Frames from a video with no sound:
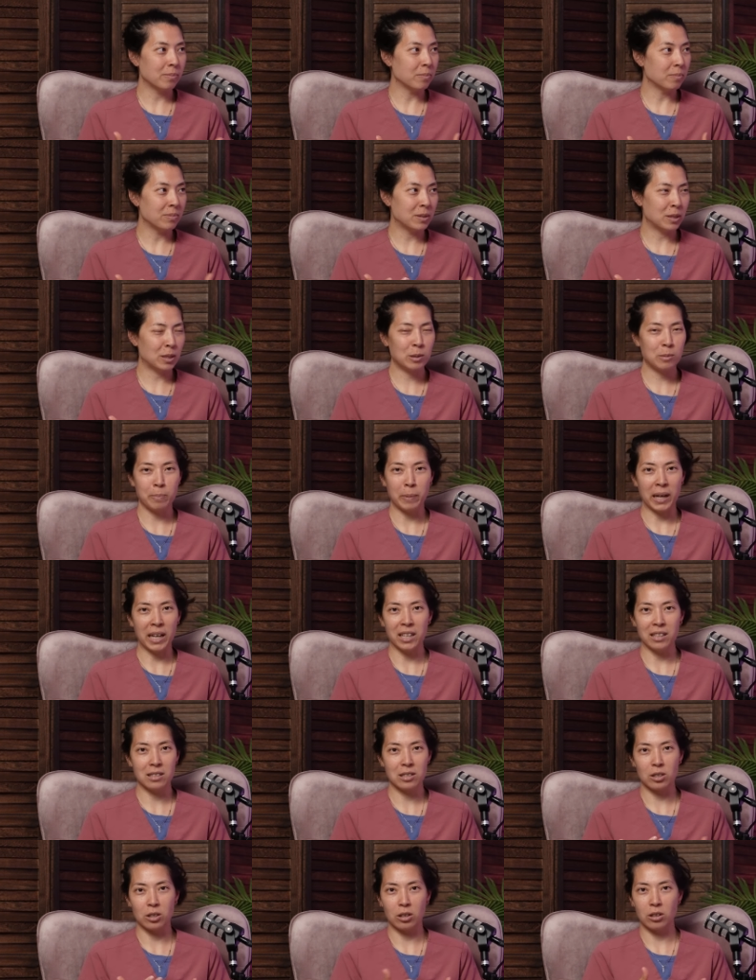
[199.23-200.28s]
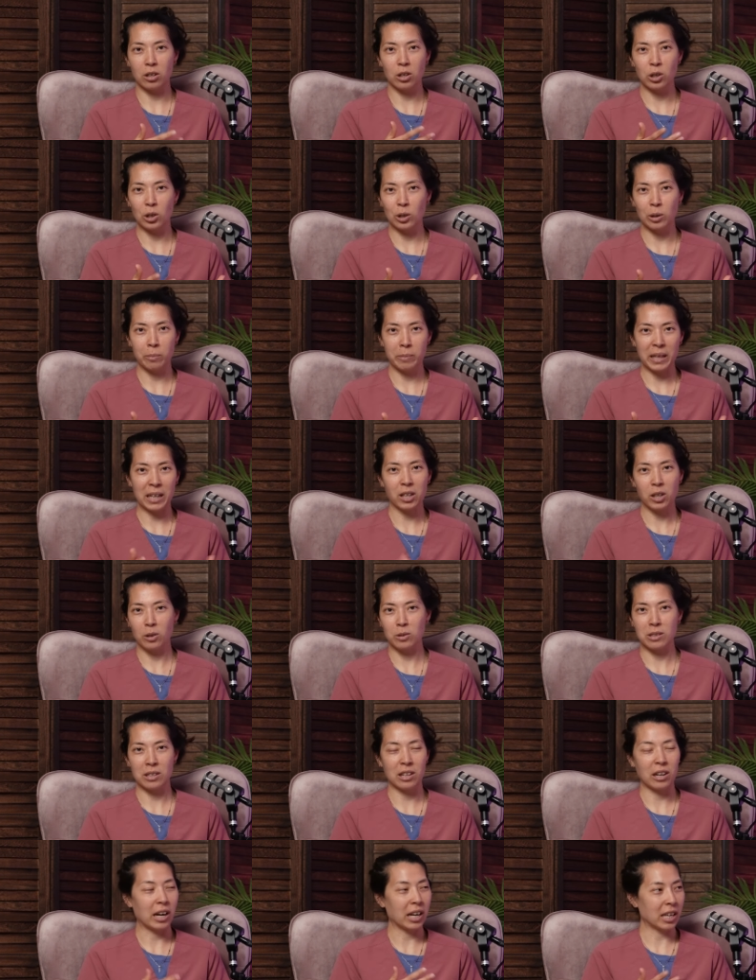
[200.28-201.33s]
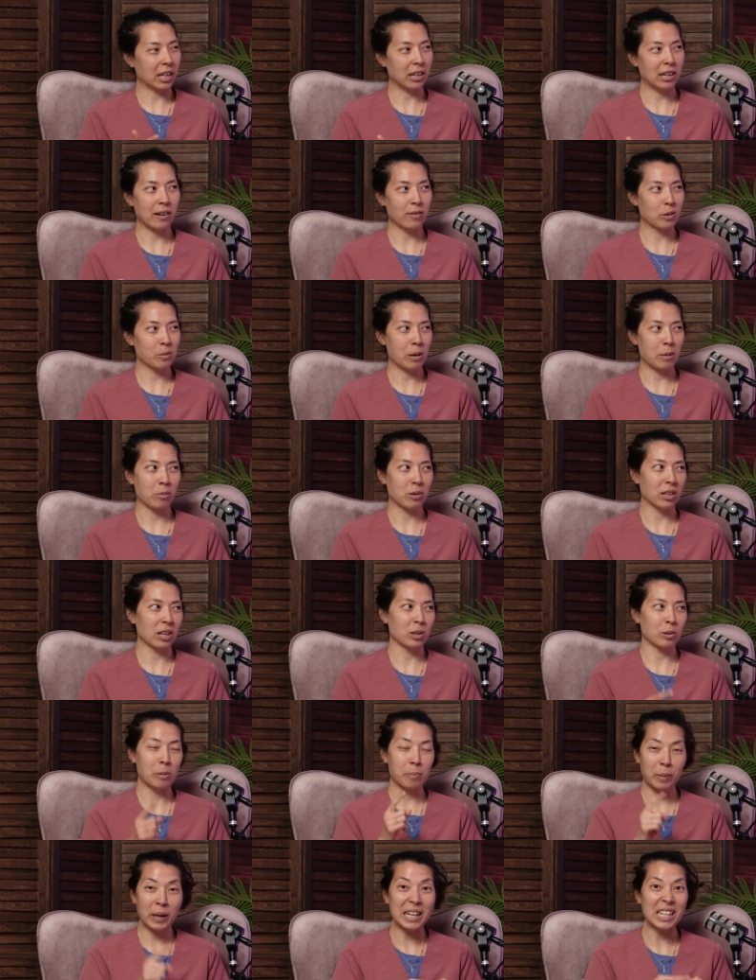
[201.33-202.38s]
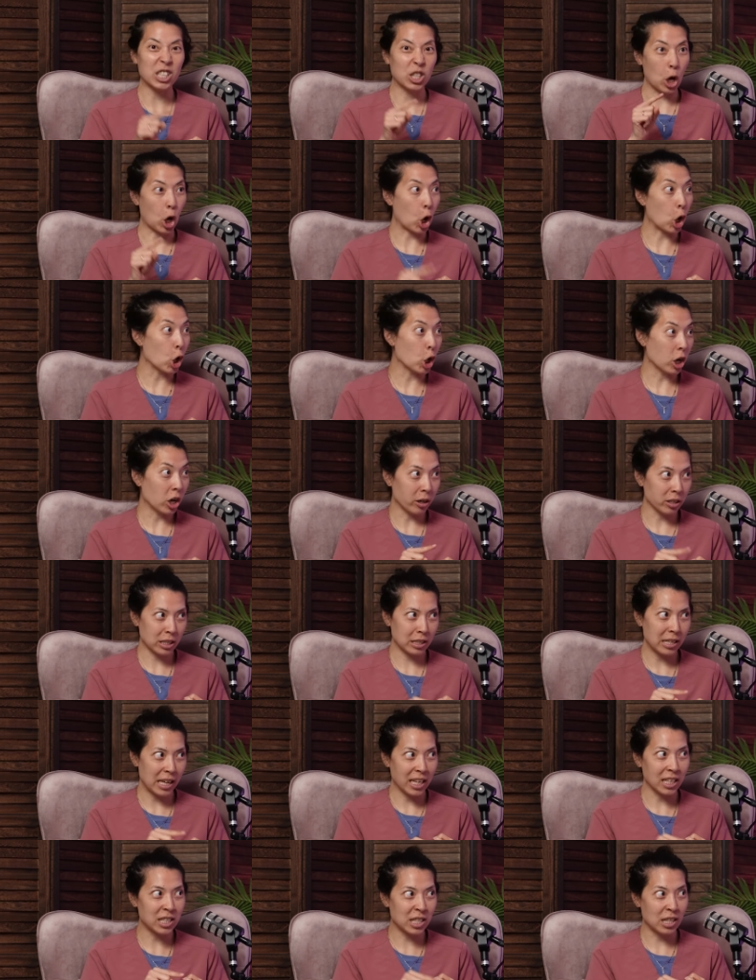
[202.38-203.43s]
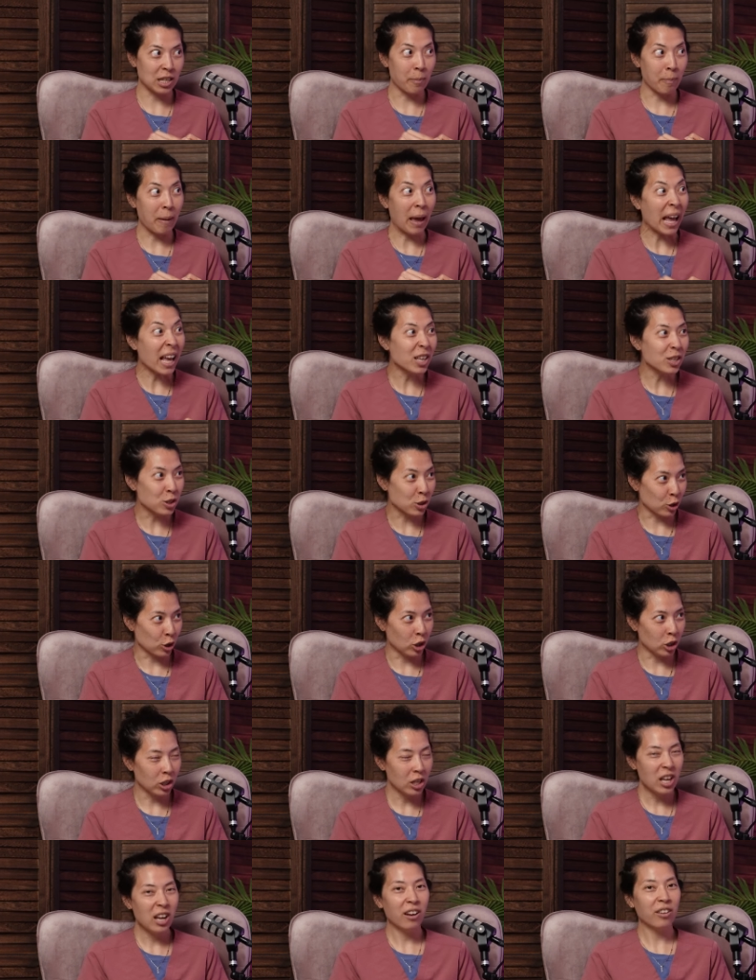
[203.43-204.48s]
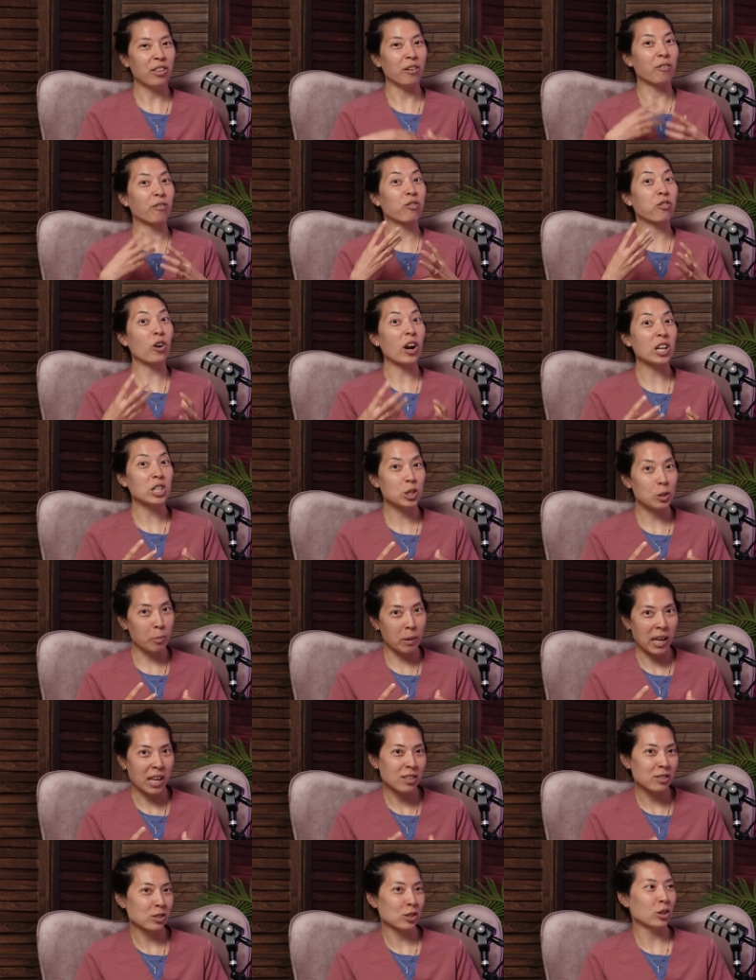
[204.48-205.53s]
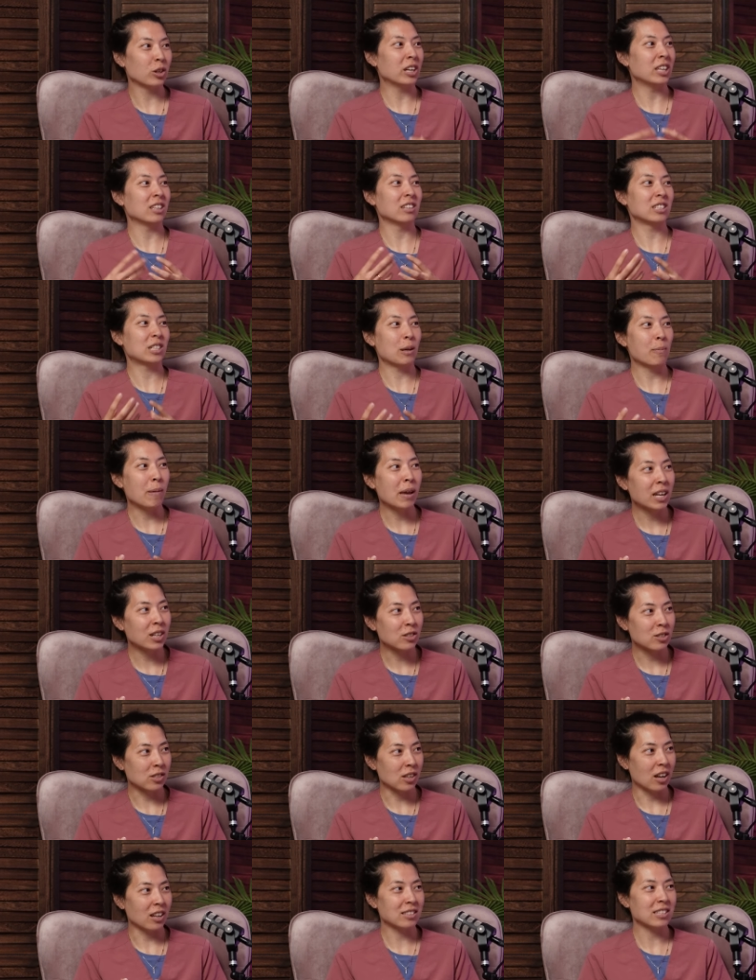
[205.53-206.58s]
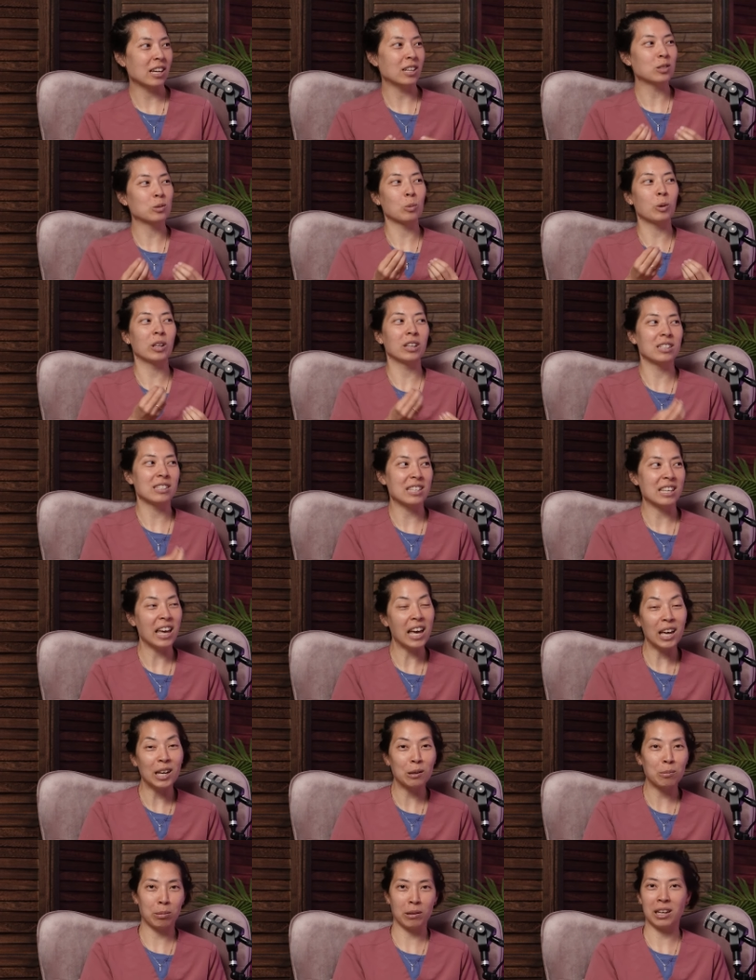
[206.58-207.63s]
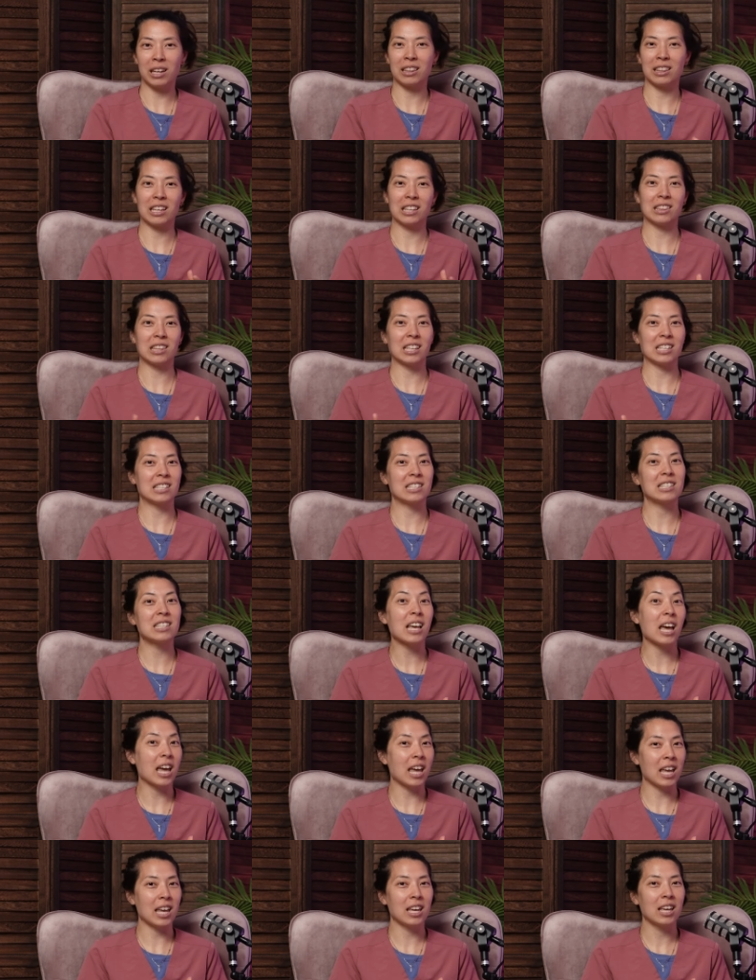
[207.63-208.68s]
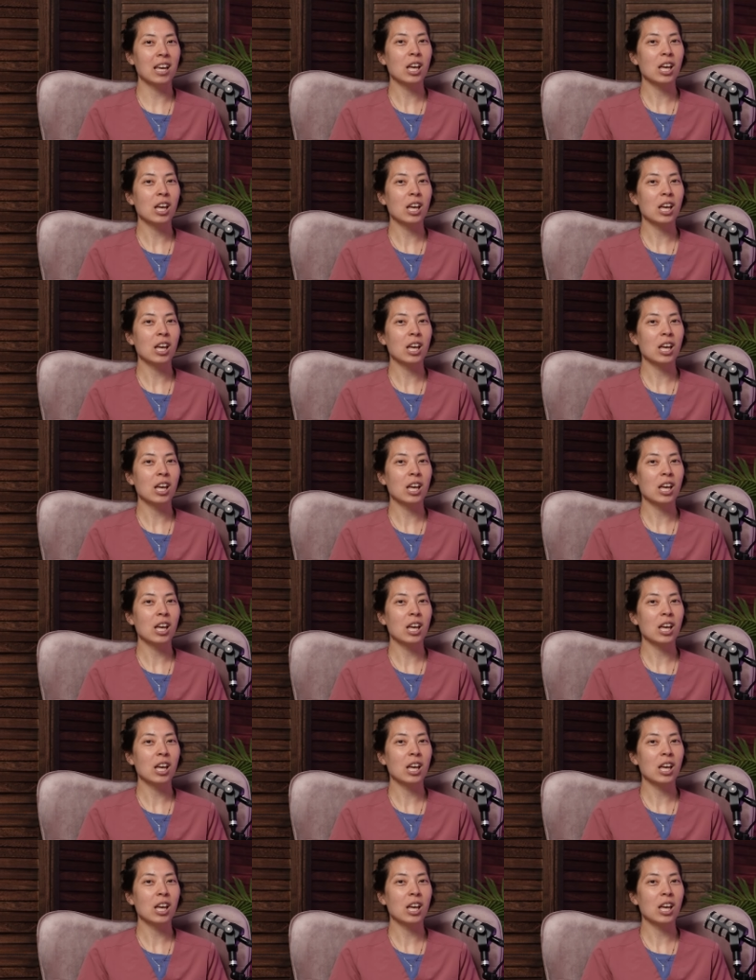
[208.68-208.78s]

spice or herb that goes in there. I can never remember the other one, but it's the basil, the fresh basil and the tomato sauce, as well as the eggplant that they say